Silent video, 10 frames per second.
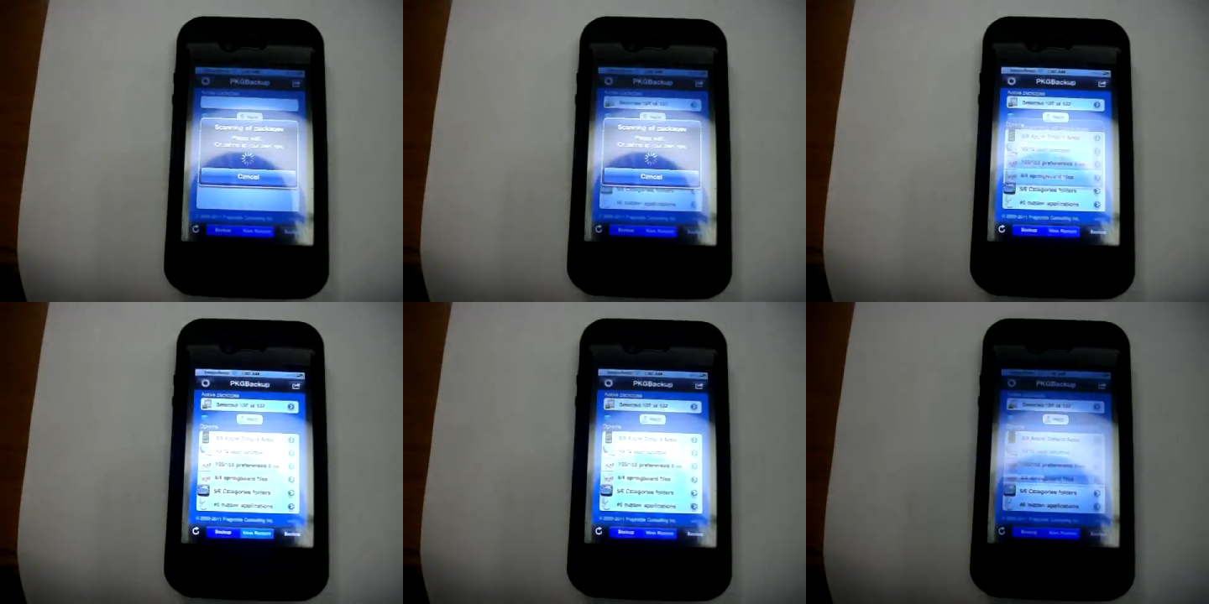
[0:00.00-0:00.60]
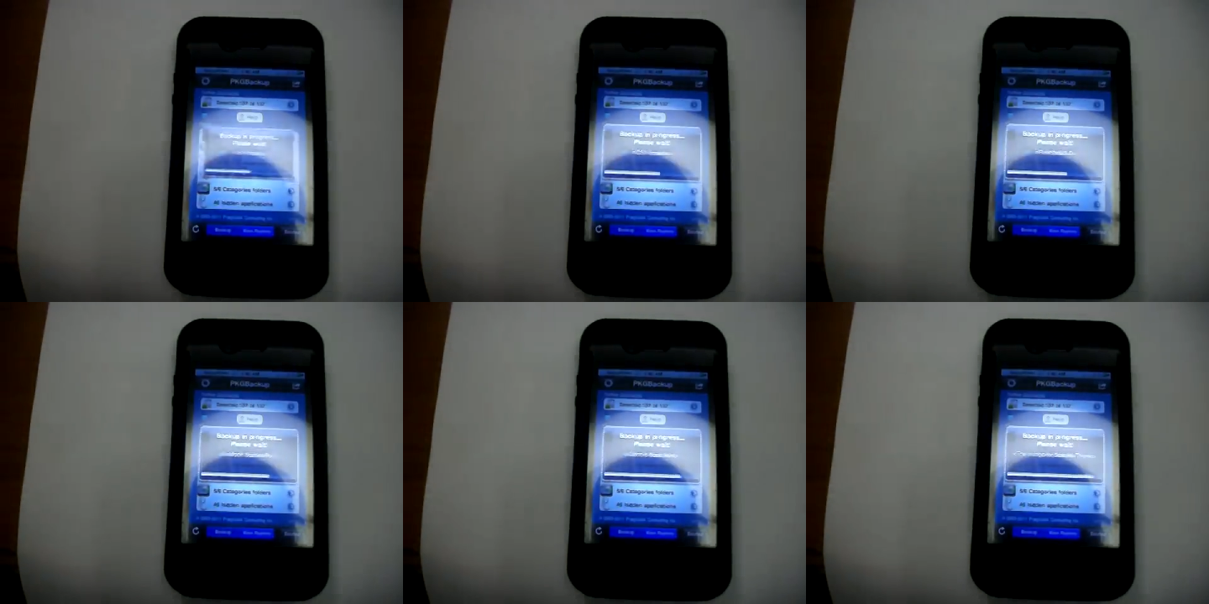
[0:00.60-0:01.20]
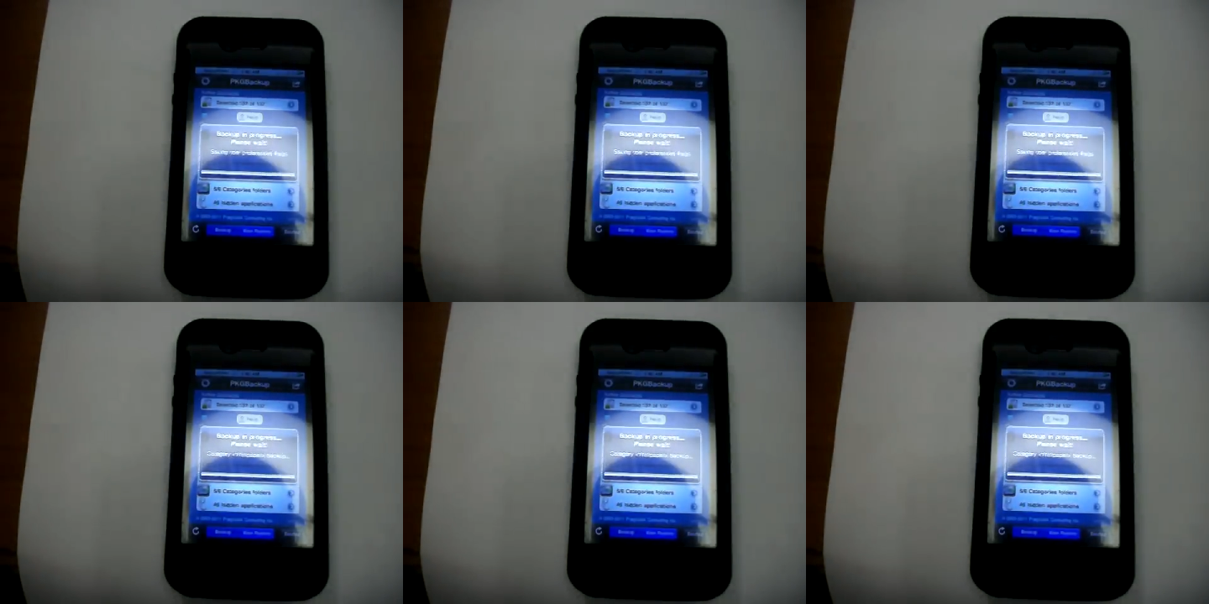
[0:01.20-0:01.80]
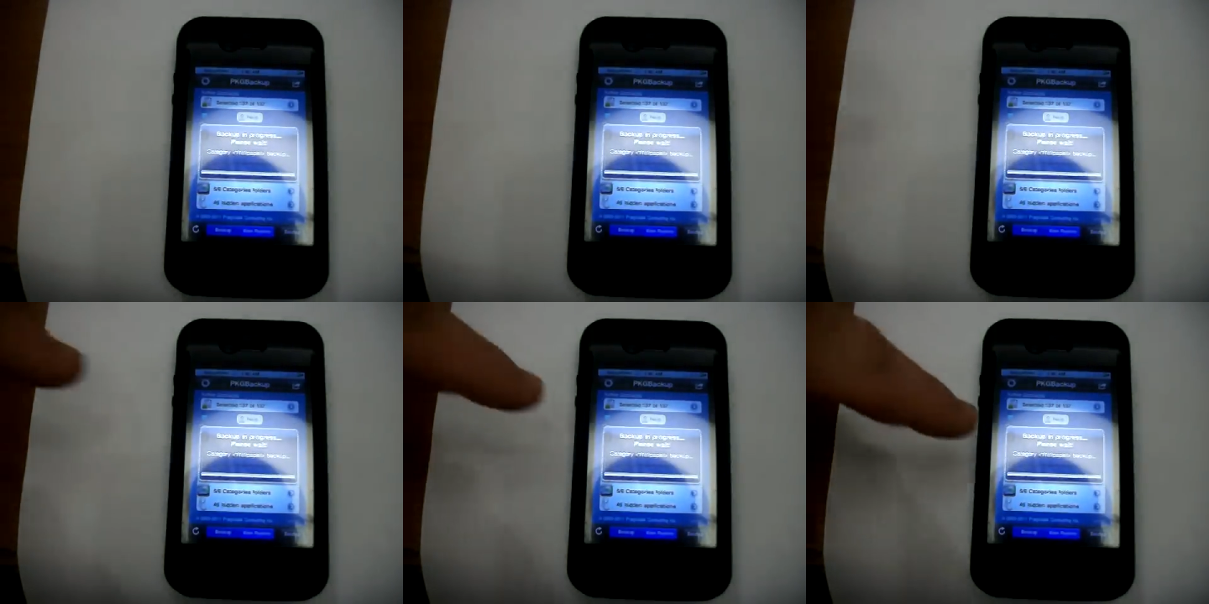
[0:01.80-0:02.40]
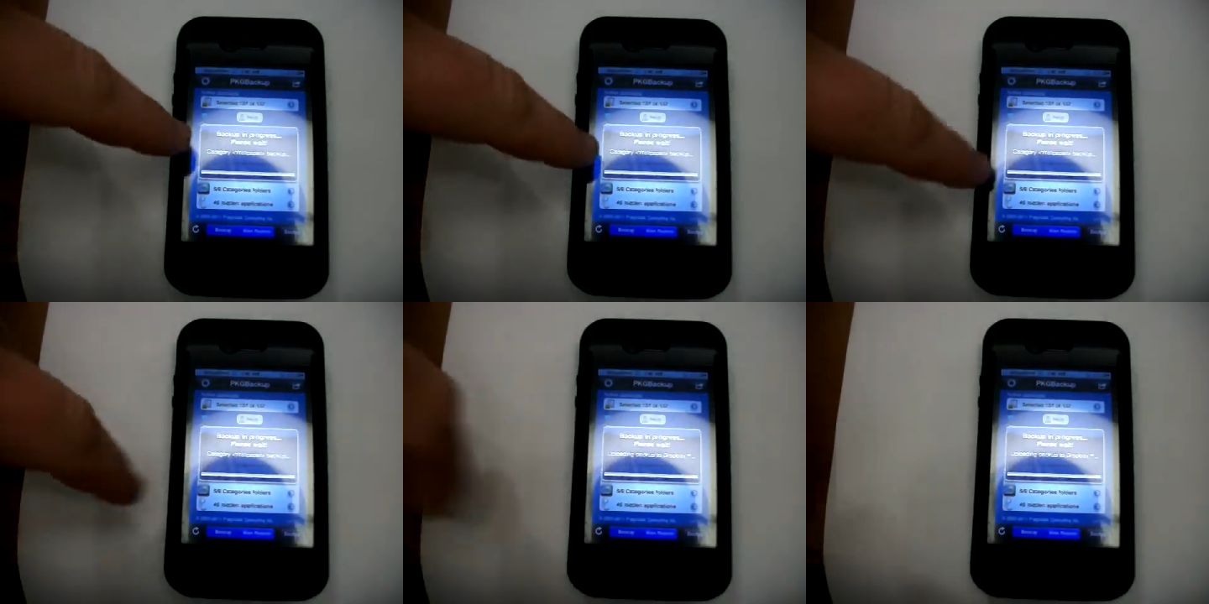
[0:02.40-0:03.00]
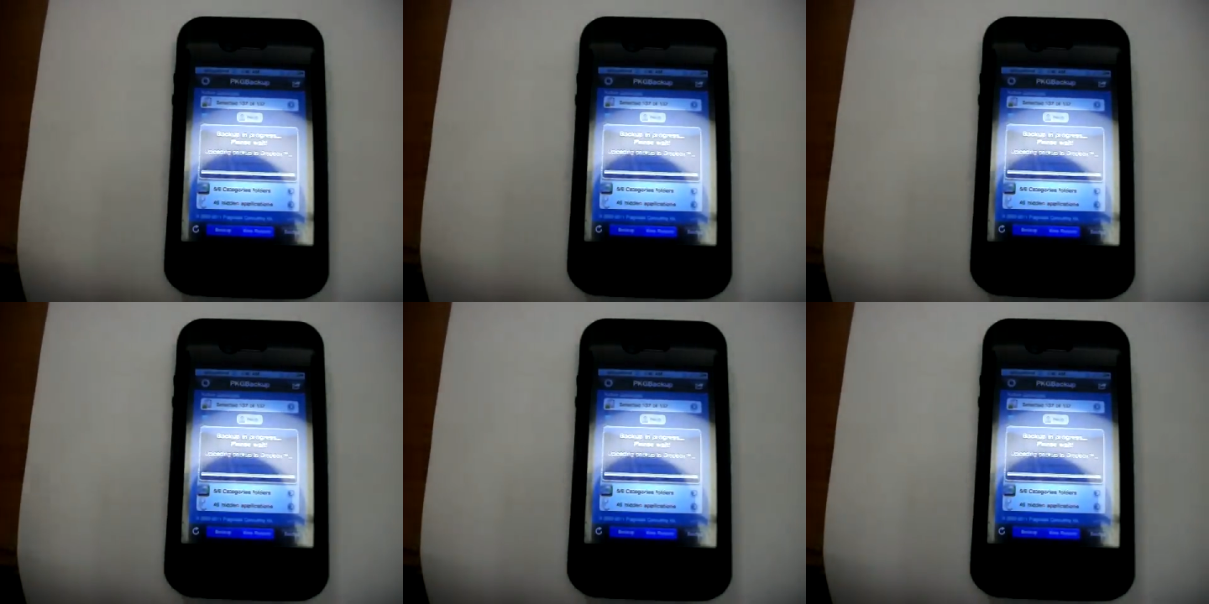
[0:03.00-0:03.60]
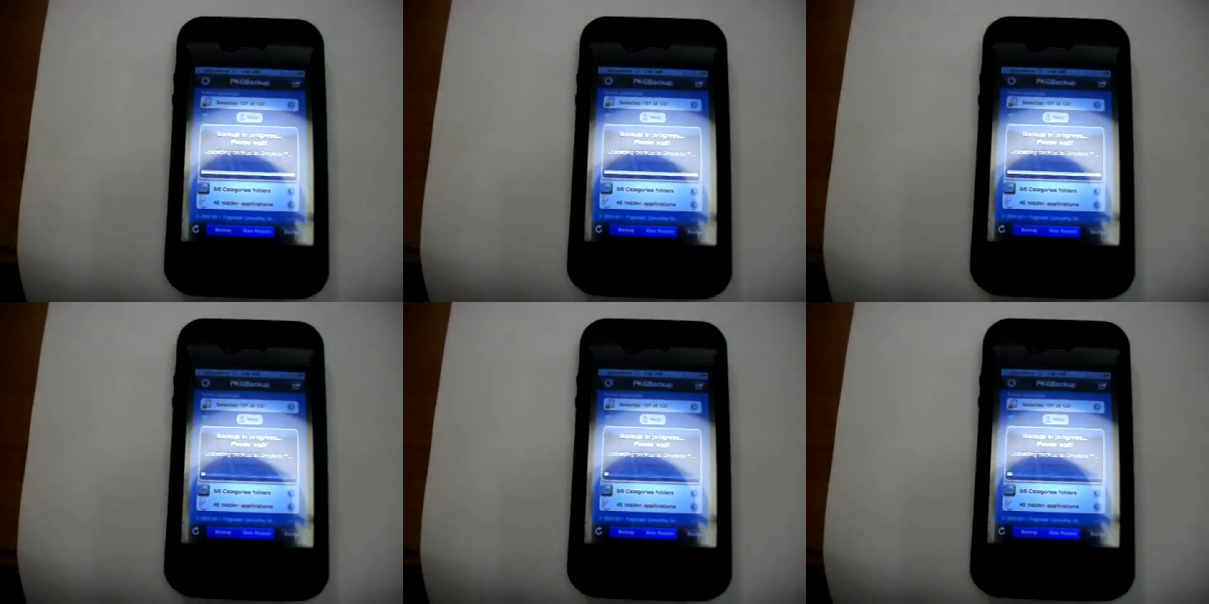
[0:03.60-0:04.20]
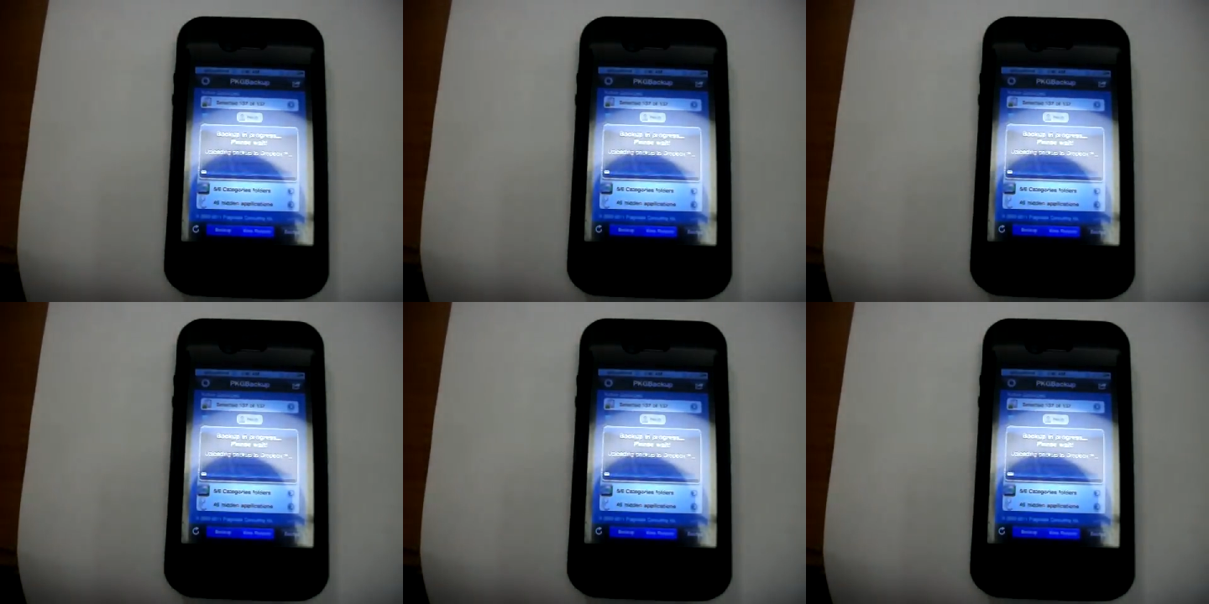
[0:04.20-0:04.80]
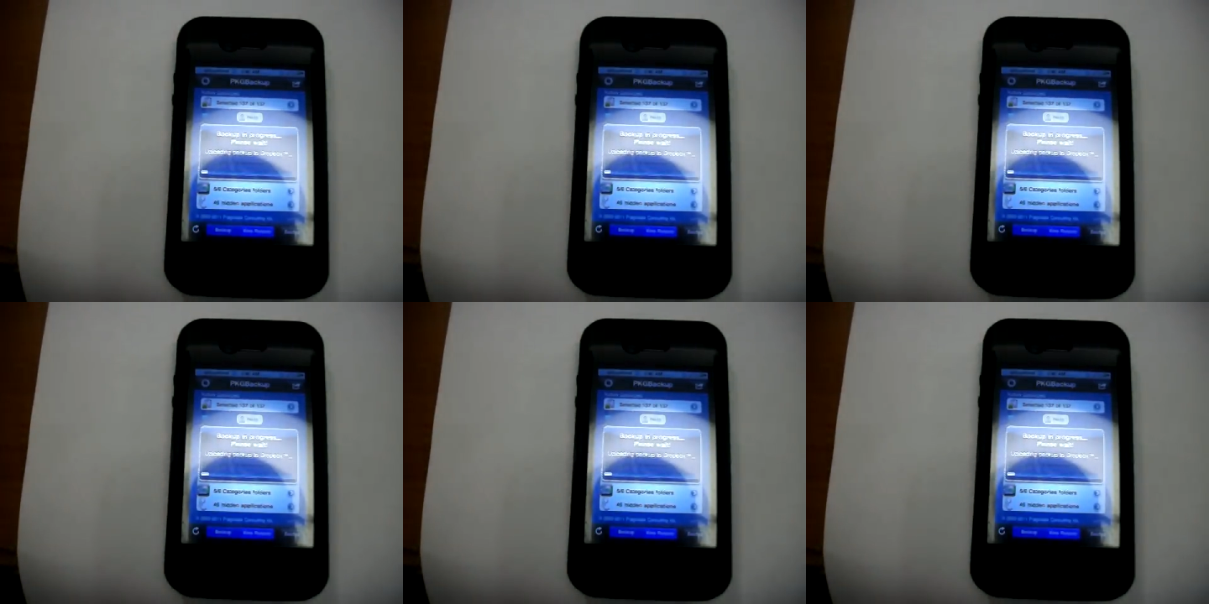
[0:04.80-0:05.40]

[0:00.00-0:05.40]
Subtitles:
No face is visible, so there are no lips to read.